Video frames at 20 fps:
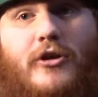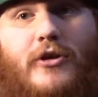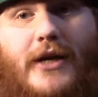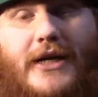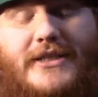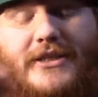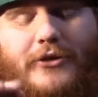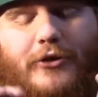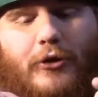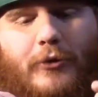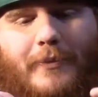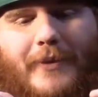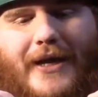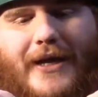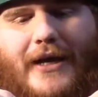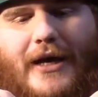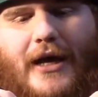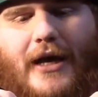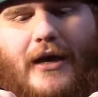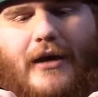guys a little
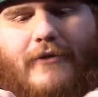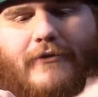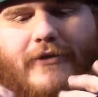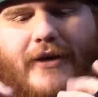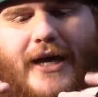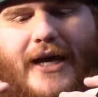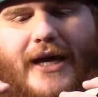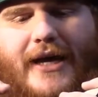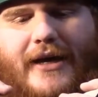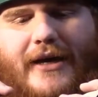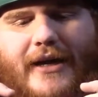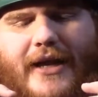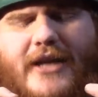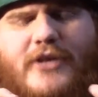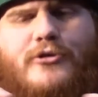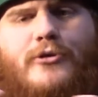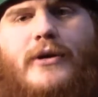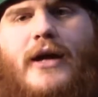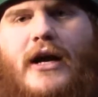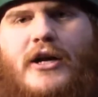bit of
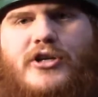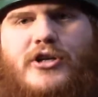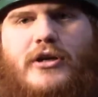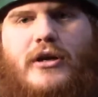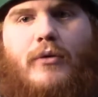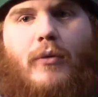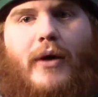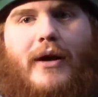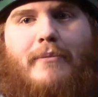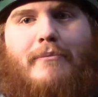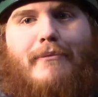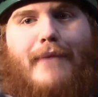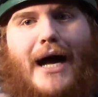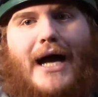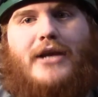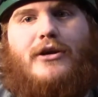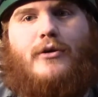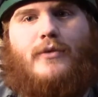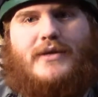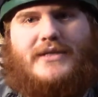introduction to one of
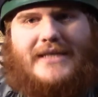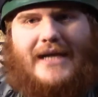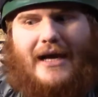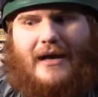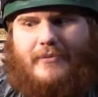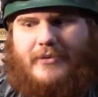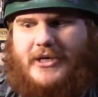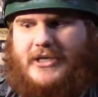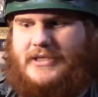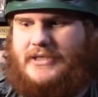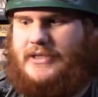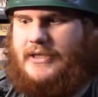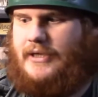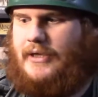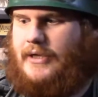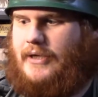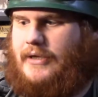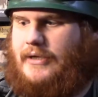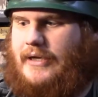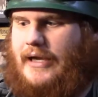my newest hobbies.
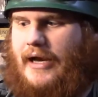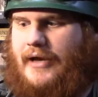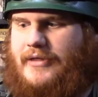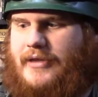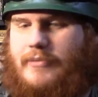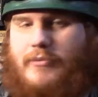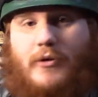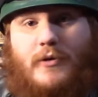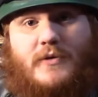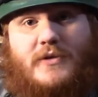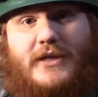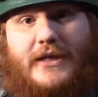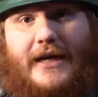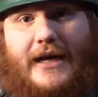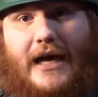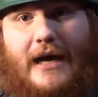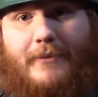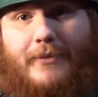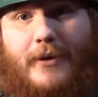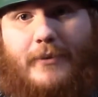Now, I think Newton's going to
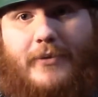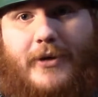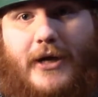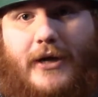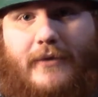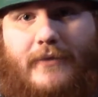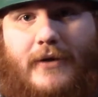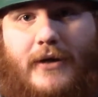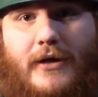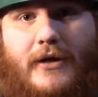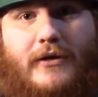hop up here.